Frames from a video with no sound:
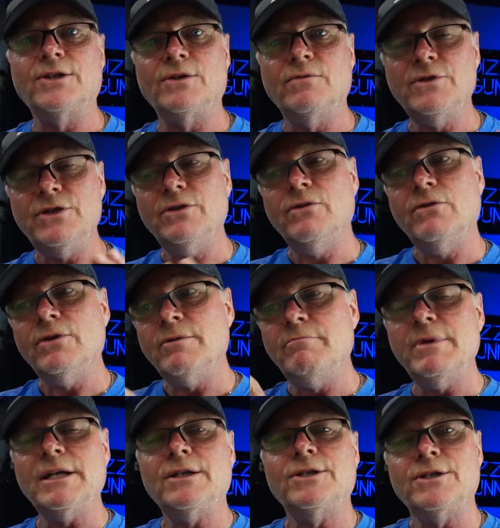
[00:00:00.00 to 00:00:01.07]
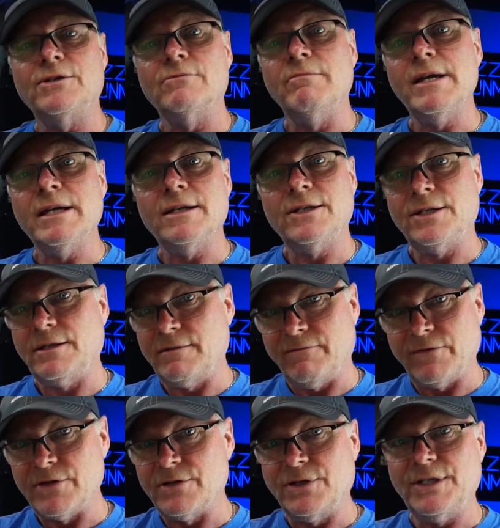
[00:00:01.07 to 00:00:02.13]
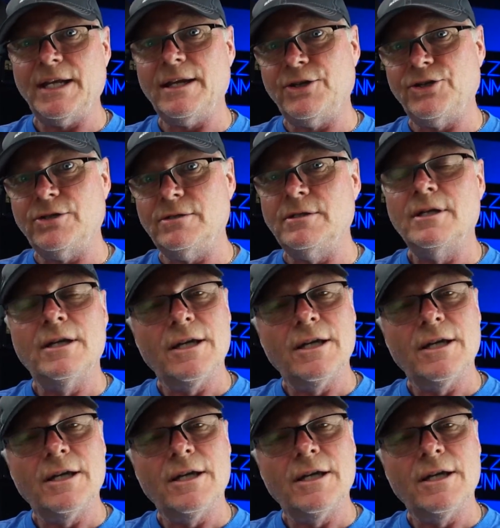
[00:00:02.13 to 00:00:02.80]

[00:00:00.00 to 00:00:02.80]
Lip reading: so when you go to mix your mix for your session,